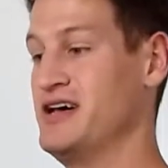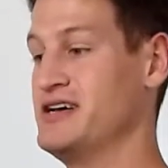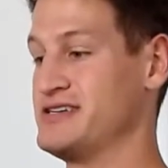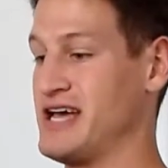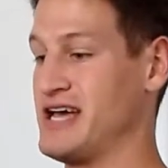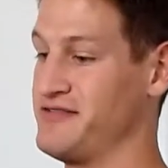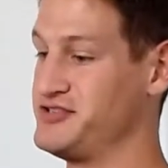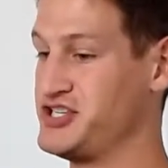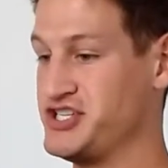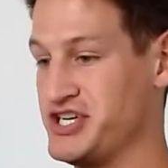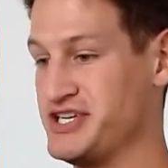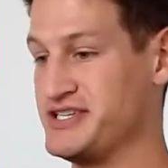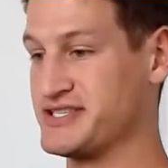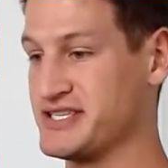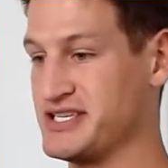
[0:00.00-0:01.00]
to have
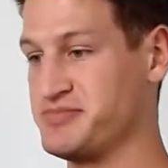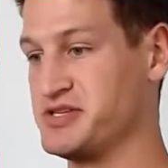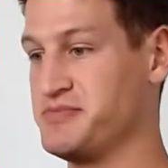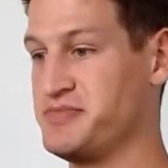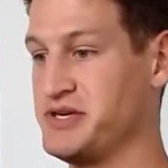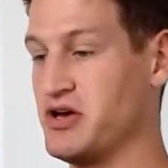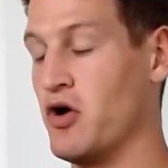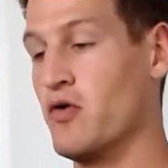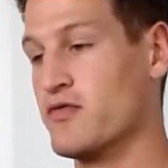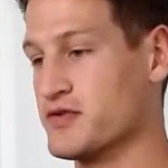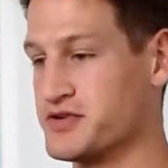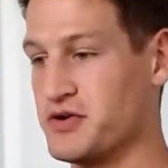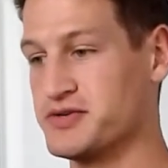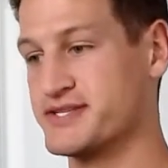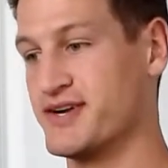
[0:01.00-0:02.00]
shitty sleep, to be
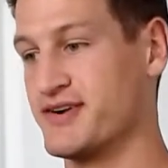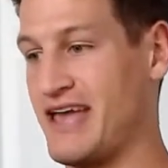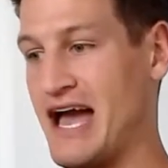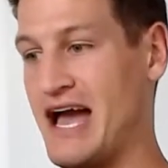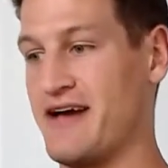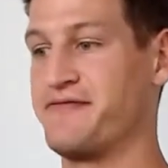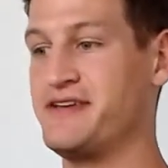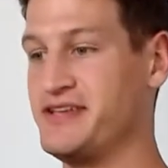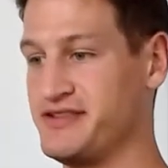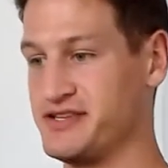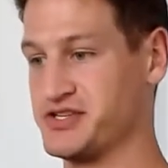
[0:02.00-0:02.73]
overdosed on caffeine,